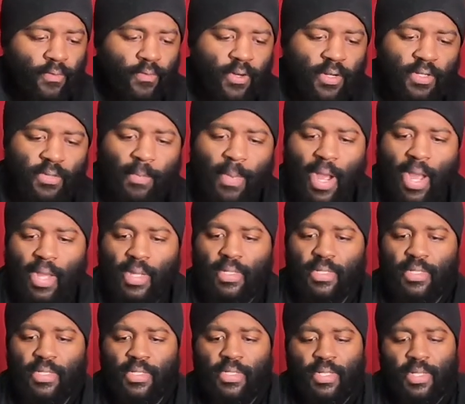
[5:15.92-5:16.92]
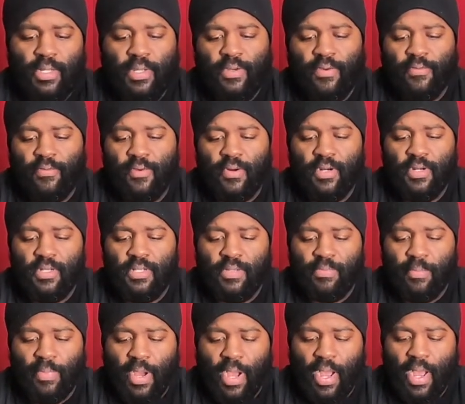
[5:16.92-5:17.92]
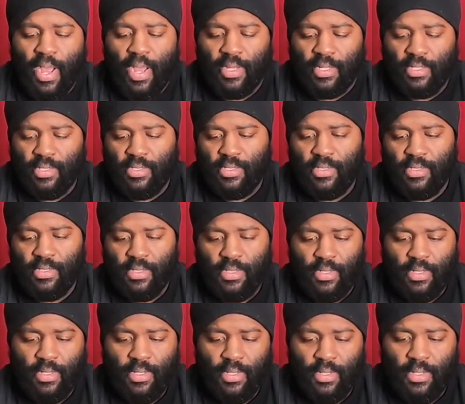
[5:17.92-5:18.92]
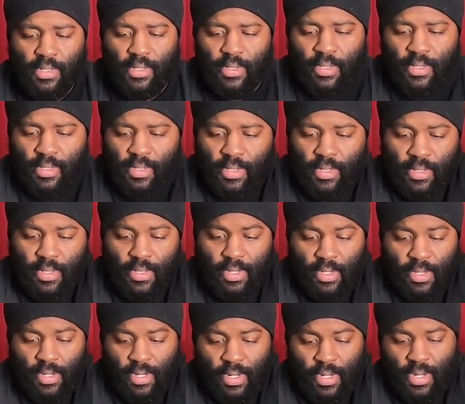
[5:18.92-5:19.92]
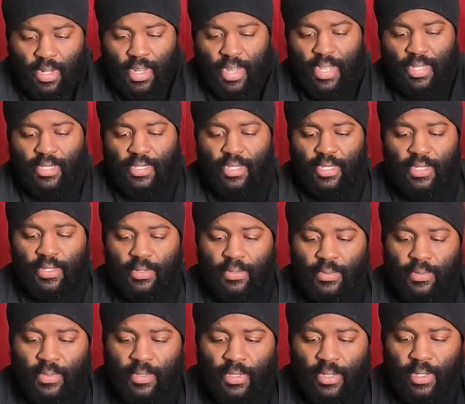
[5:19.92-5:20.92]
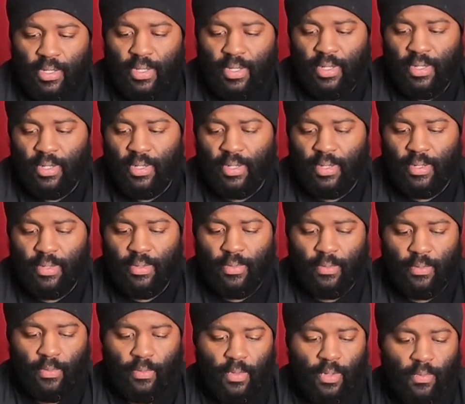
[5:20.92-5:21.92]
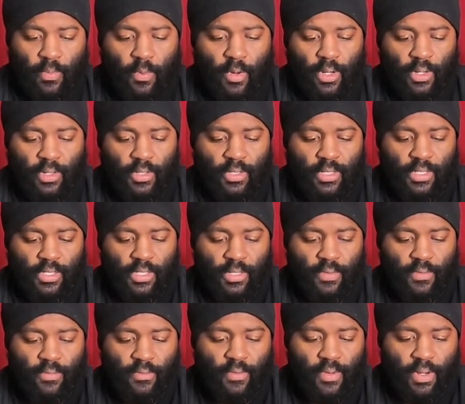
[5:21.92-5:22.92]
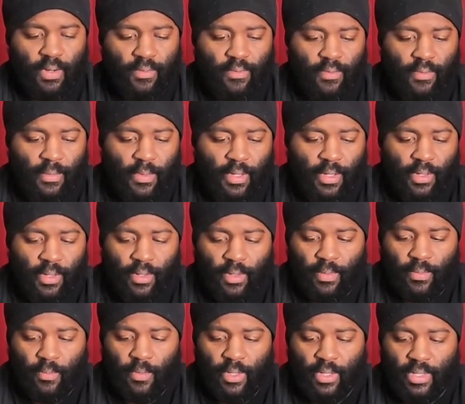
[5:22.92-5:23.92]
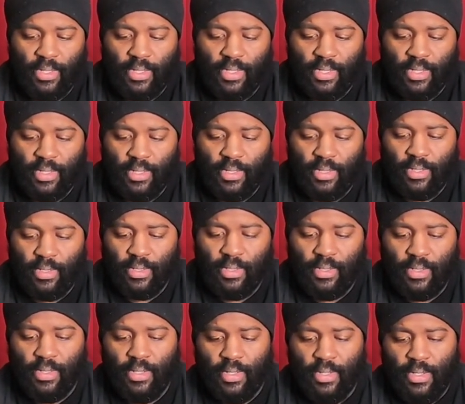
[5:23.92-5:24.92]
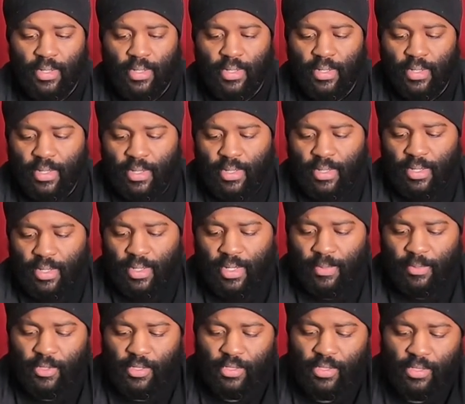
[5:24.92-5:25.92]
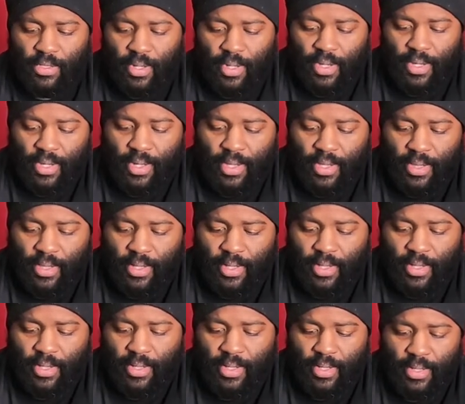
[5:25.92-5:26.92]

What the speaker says: First box. I tell you what worked so far for me and what didn't. And I'm gonna start at the